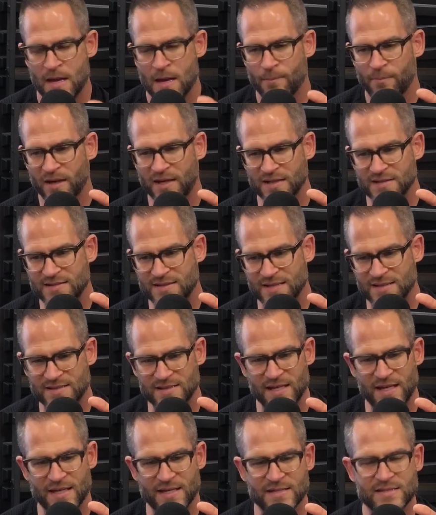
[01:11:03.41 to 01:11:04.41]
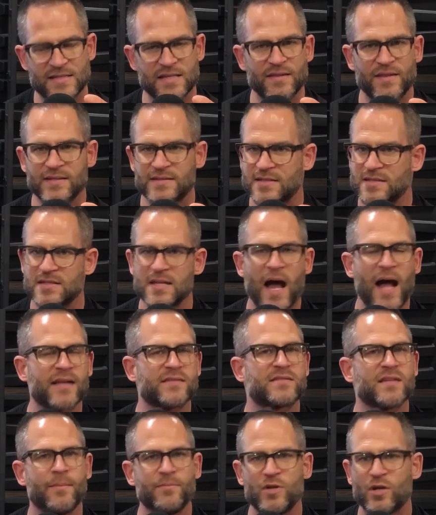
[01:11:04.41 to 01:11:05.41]
because this is not
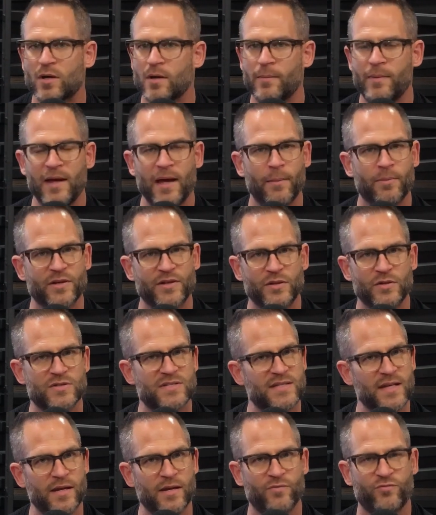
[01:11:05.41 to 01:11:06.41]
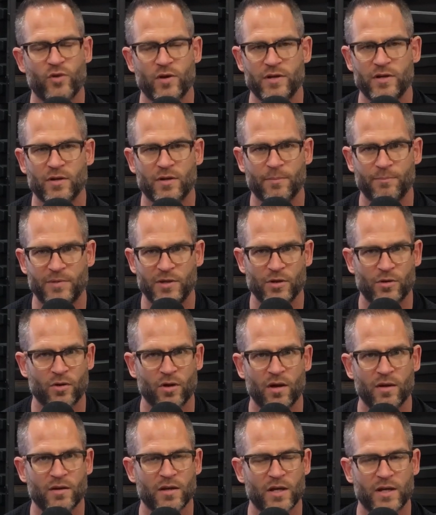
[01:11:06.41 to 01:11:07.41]
something you're going to be able to do sitting in front of your computer
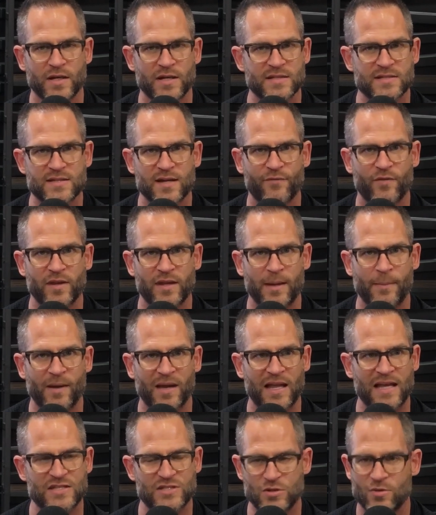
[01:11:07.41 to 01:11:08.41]
on looking at stuff on the MLS.